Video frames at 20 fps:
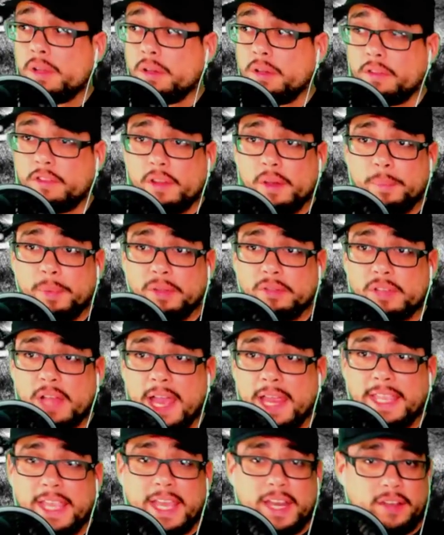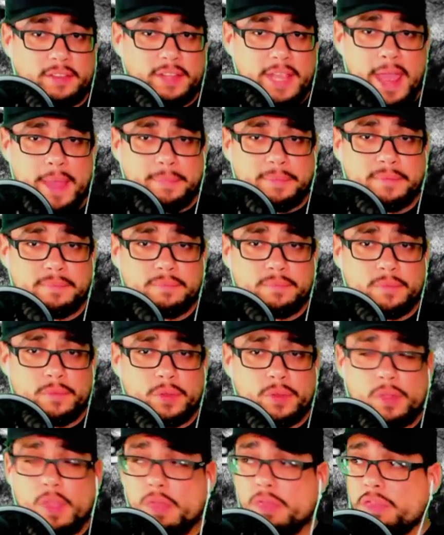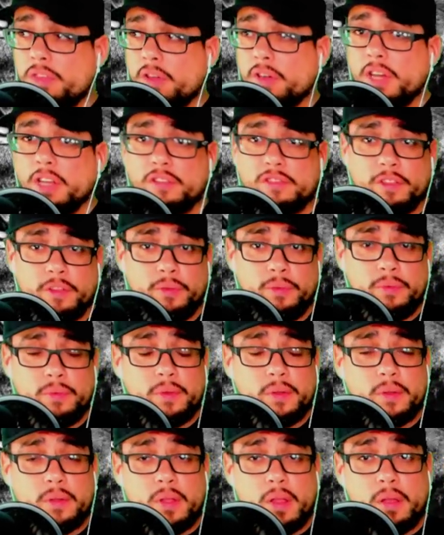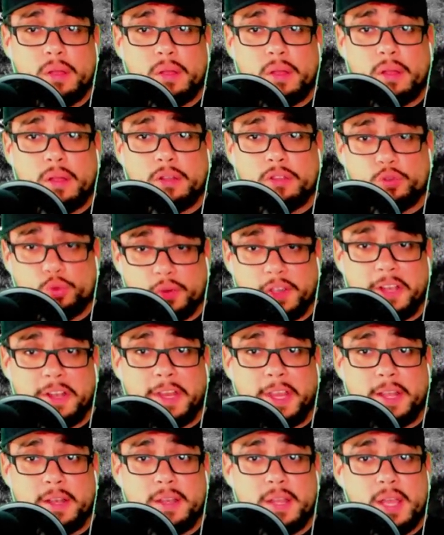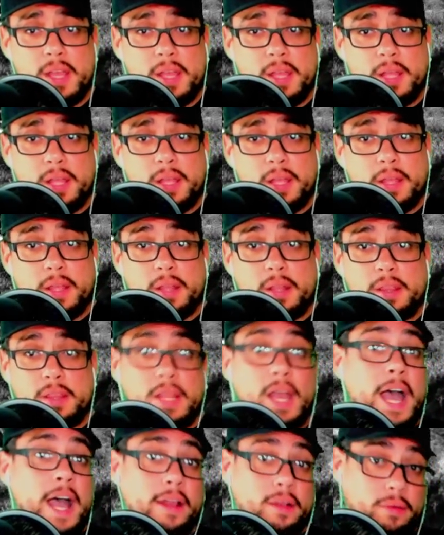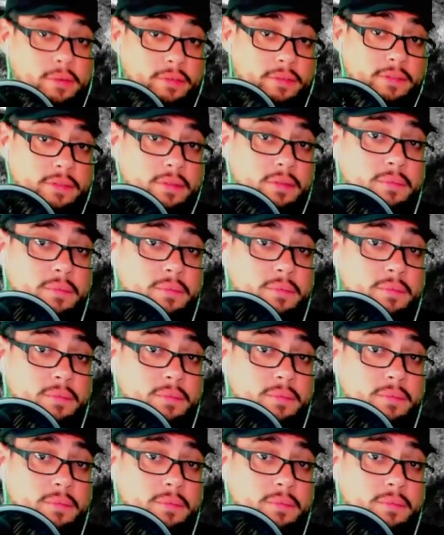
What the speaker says: does sleeping giant get in debt? $32 trillion. How?